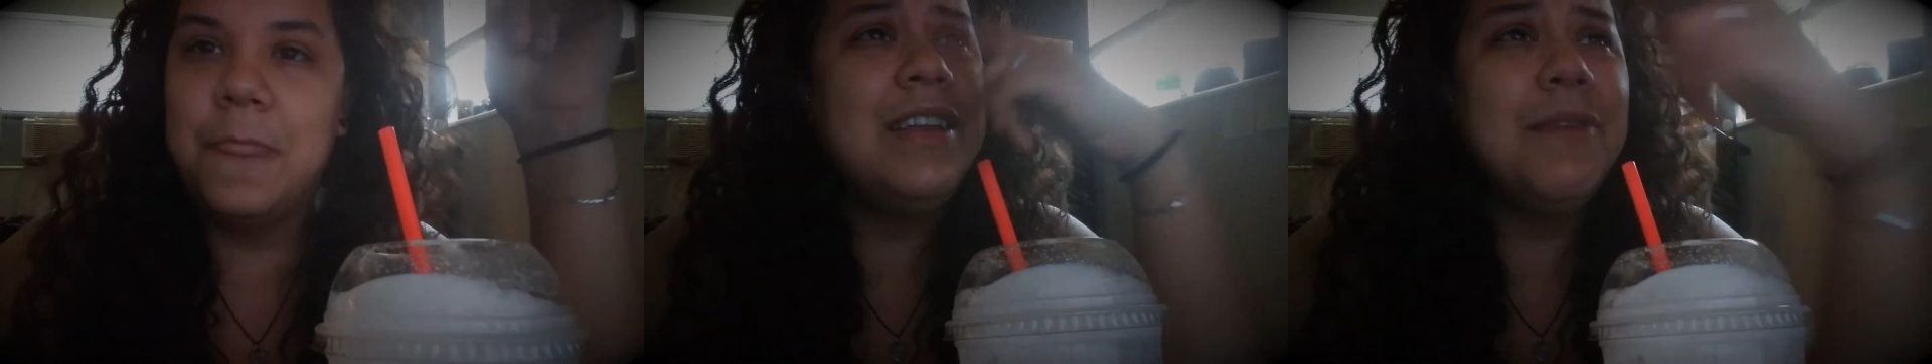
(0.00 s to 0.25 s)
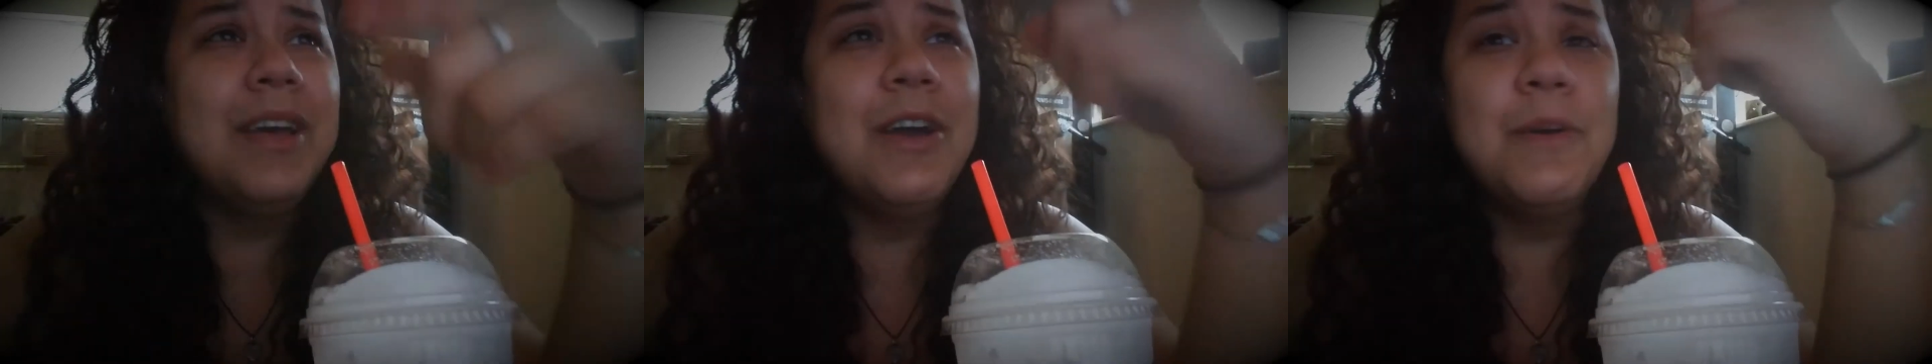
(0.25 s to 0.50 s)

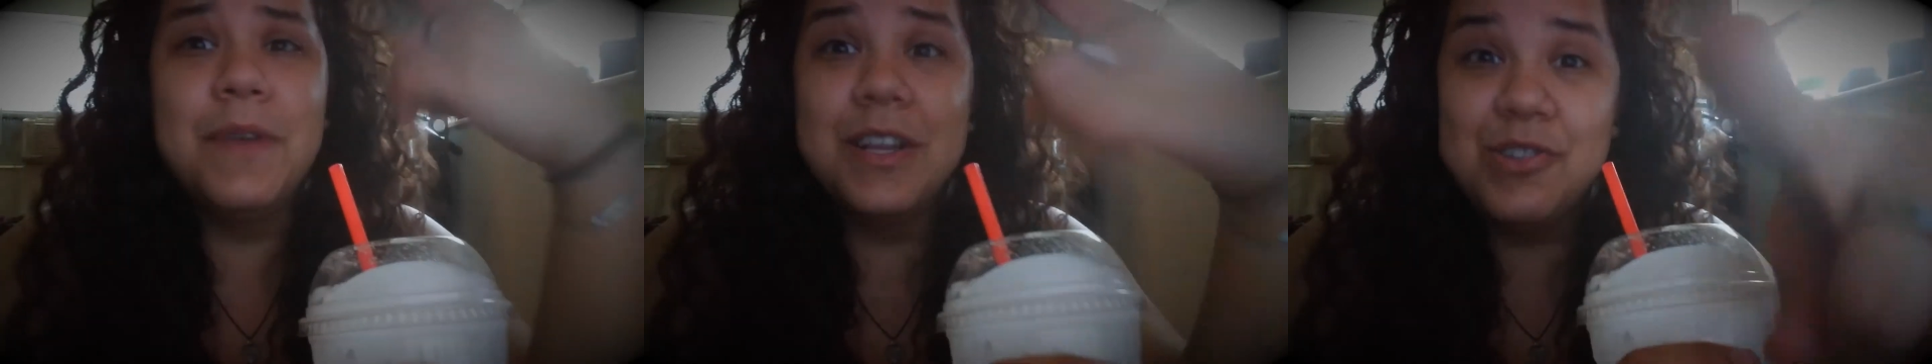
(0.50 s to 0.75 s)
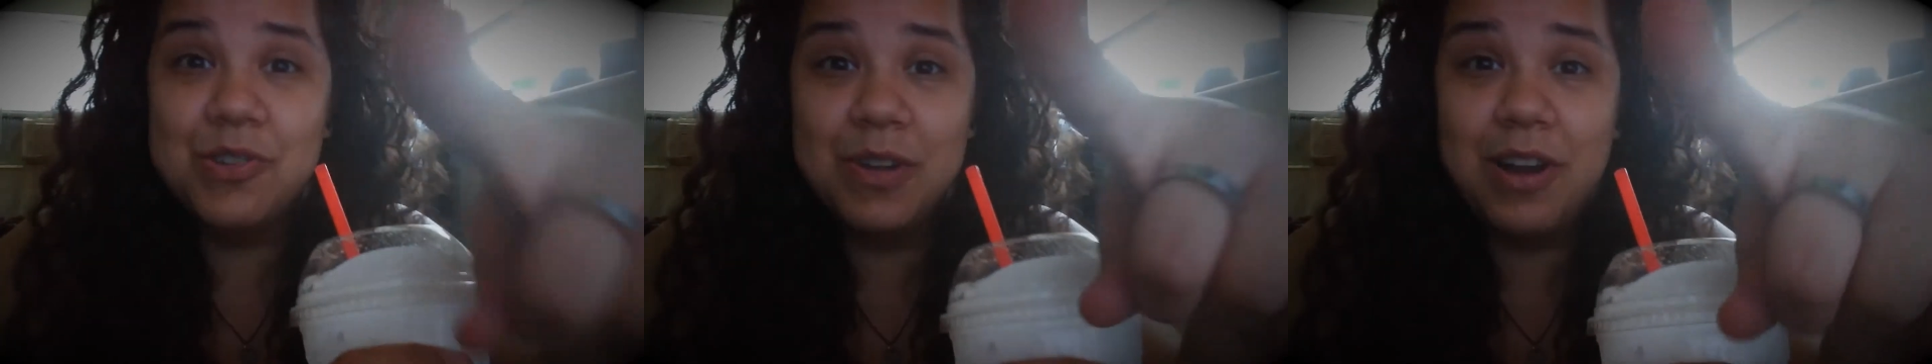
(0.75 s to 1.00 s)
Anyway, I hope you
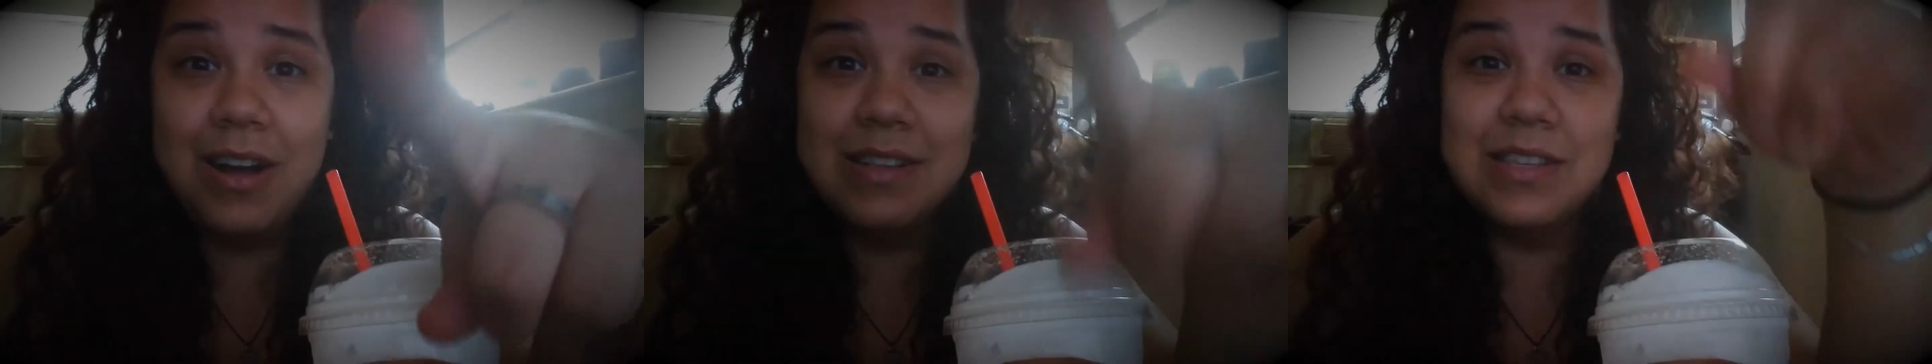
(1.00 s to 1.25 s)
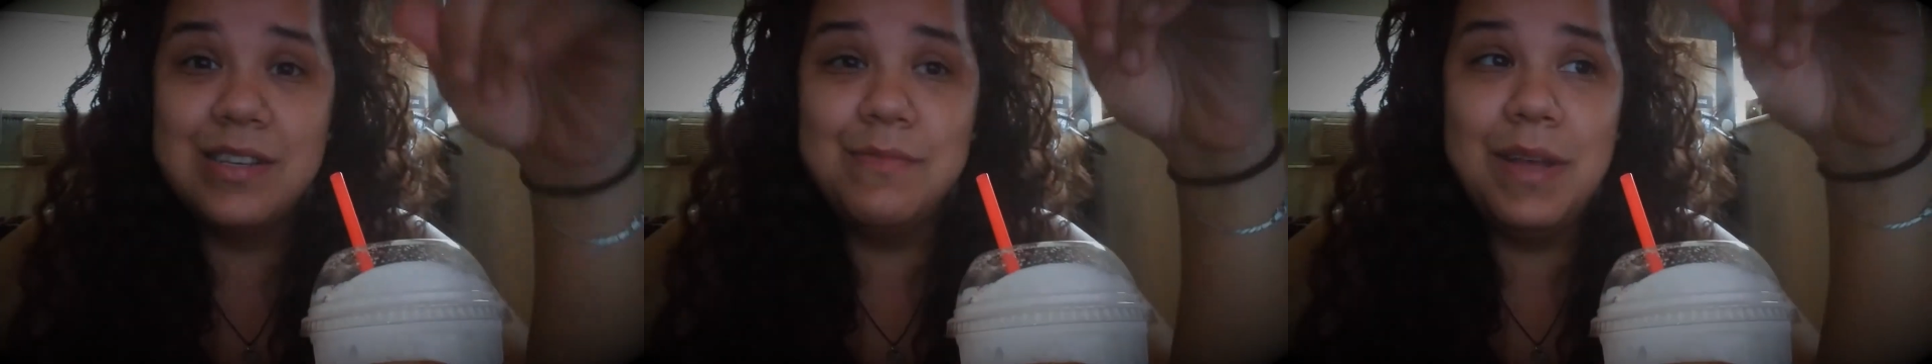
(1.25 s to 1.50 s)
guys are doing
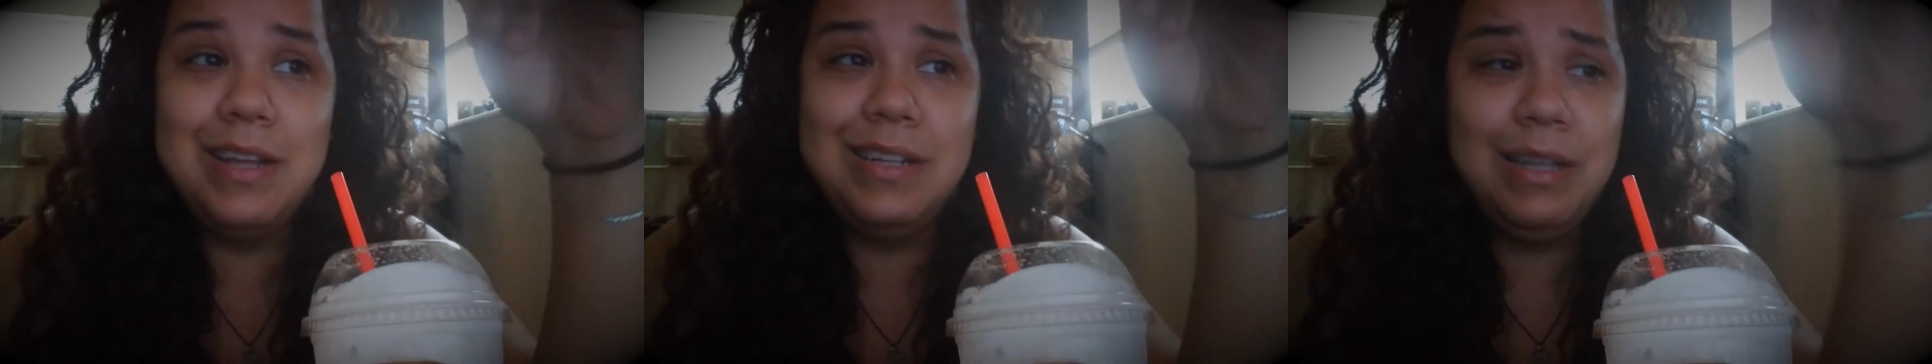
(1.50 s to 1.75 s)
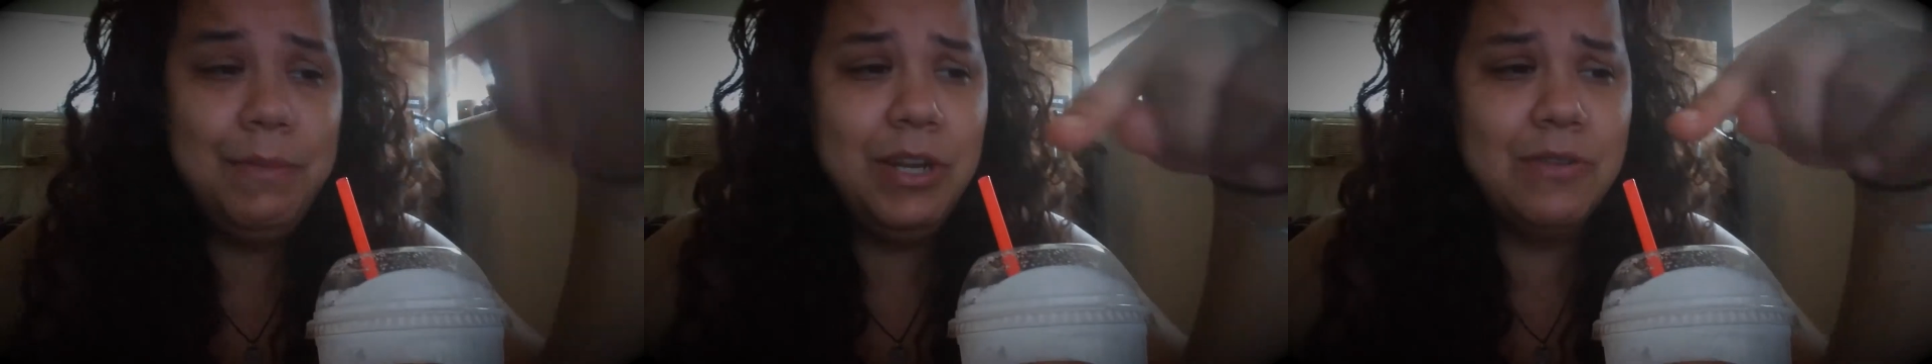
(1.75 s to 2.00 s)
awesome.
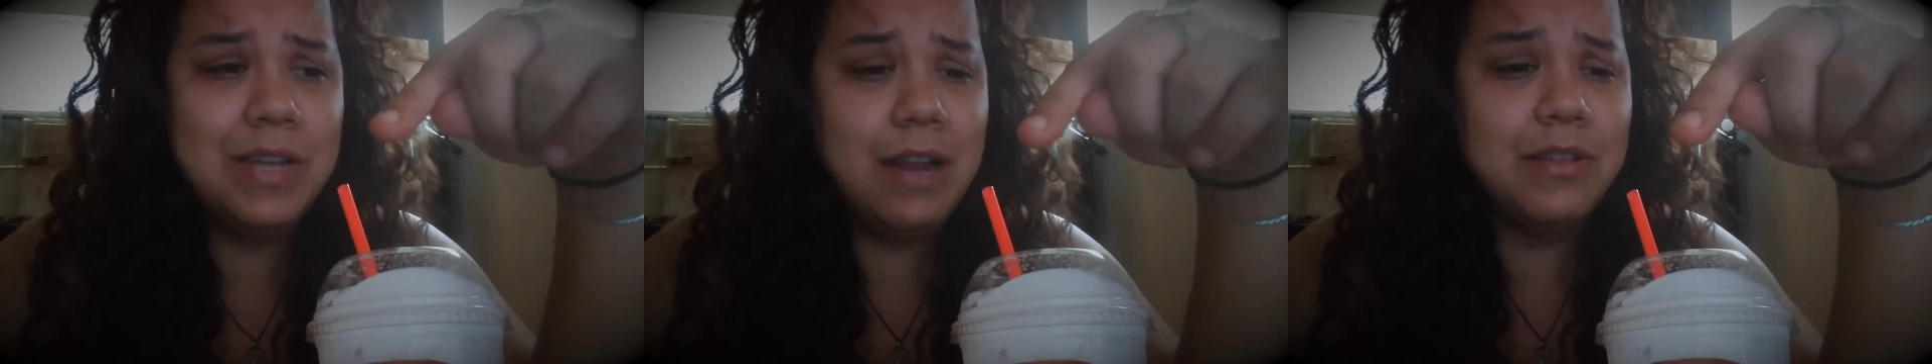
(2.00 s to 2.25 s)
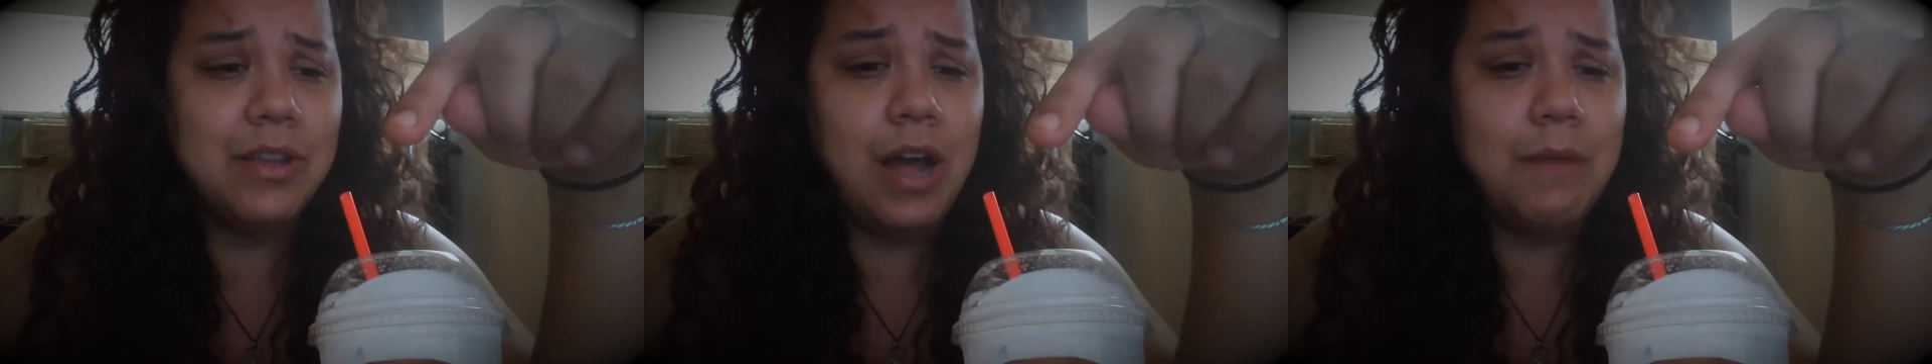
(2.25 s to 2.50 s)
And let me know
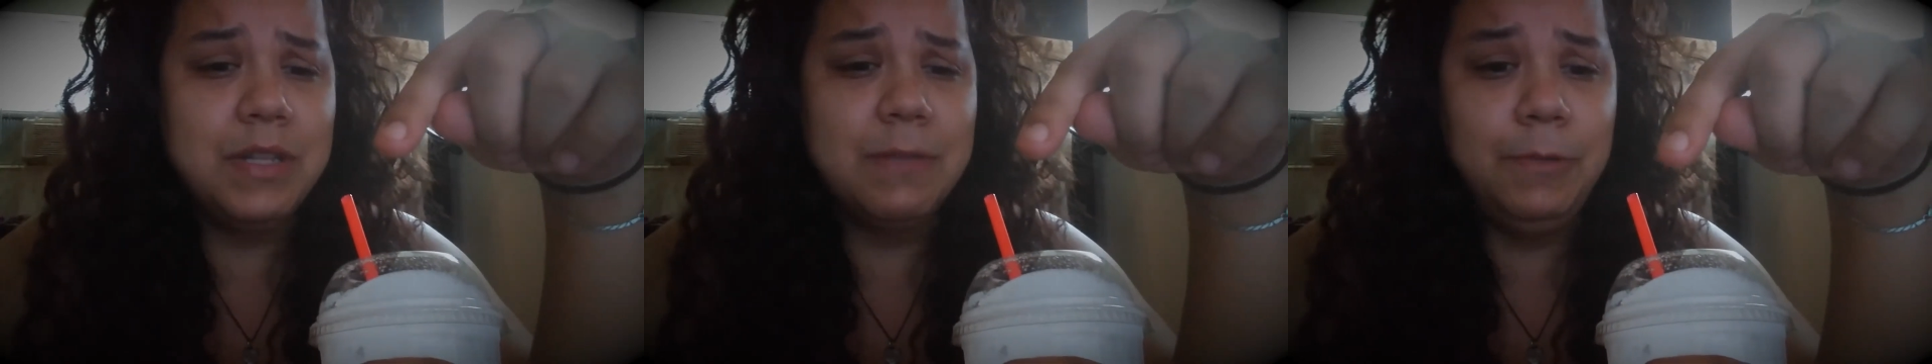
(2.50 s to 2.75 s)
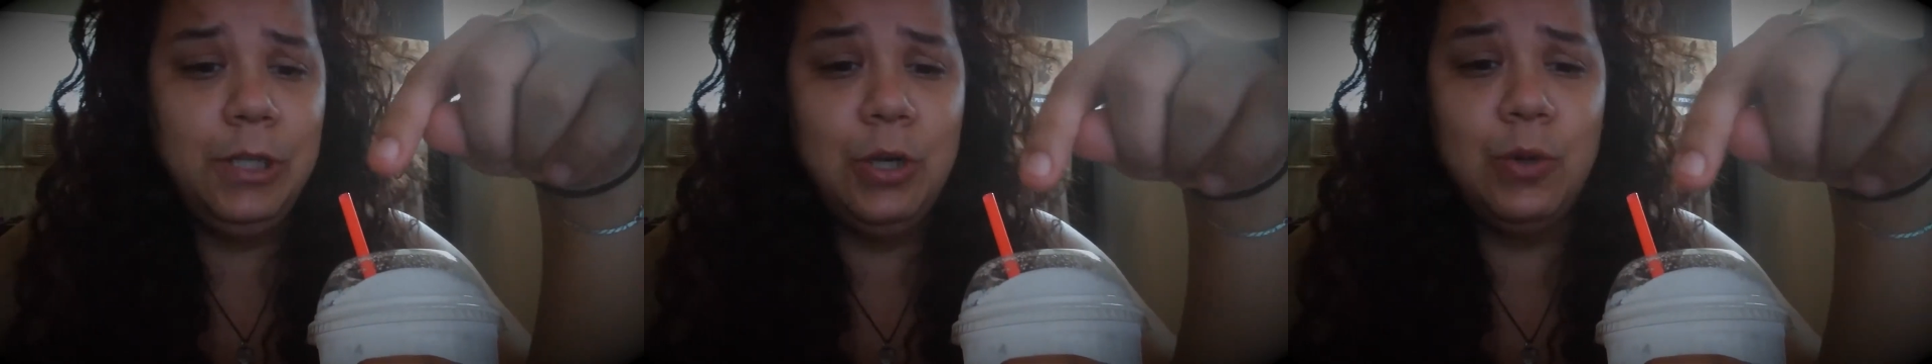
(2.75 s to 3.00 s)
down in the comments
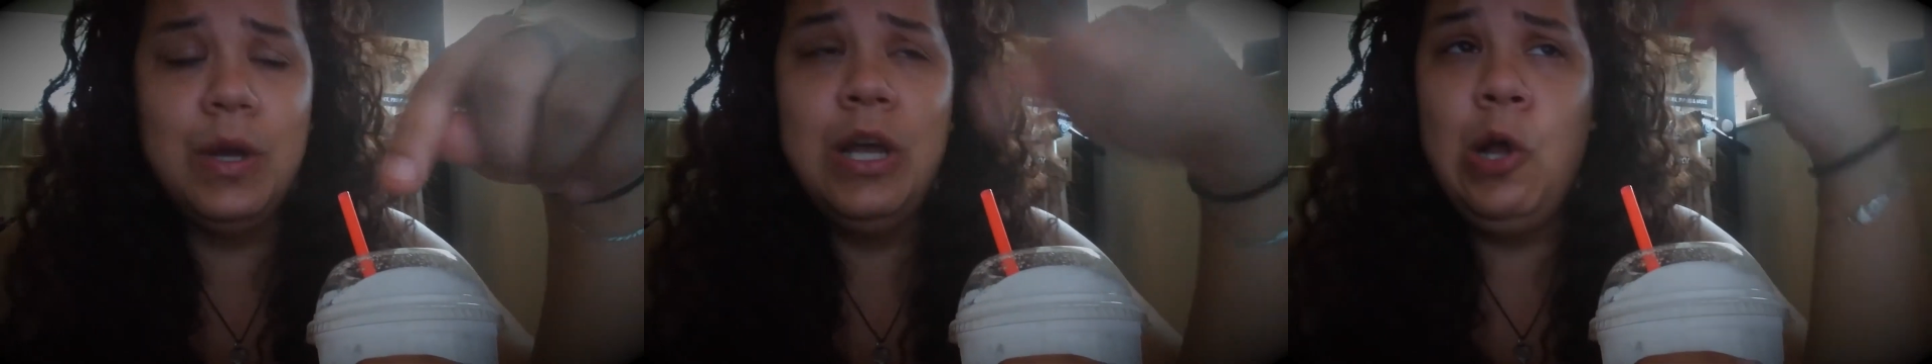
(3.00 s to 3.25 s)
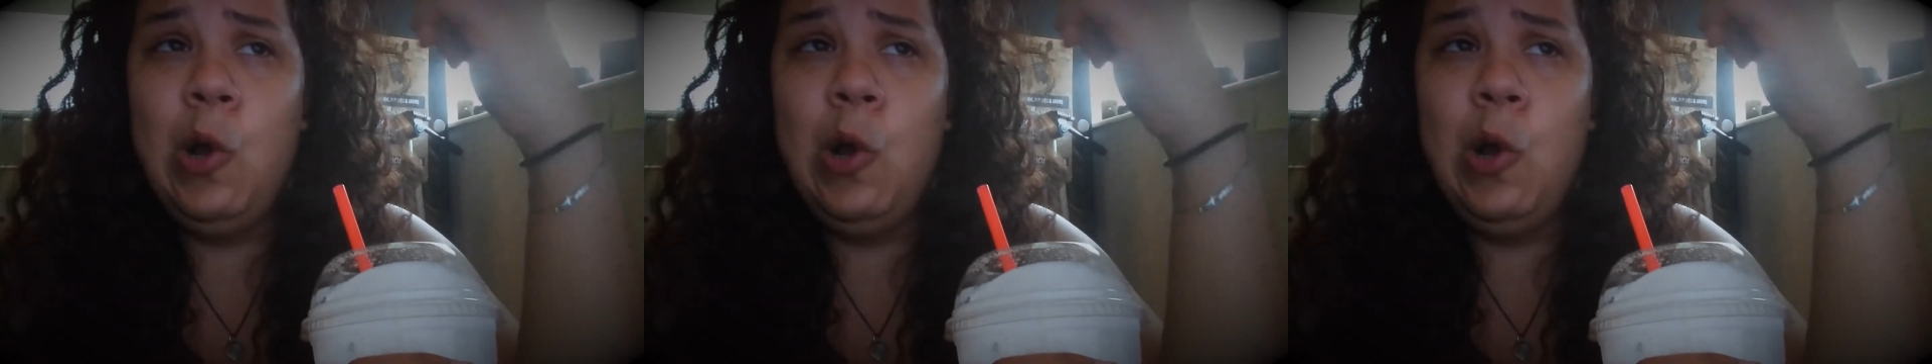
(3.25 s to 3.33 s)
below,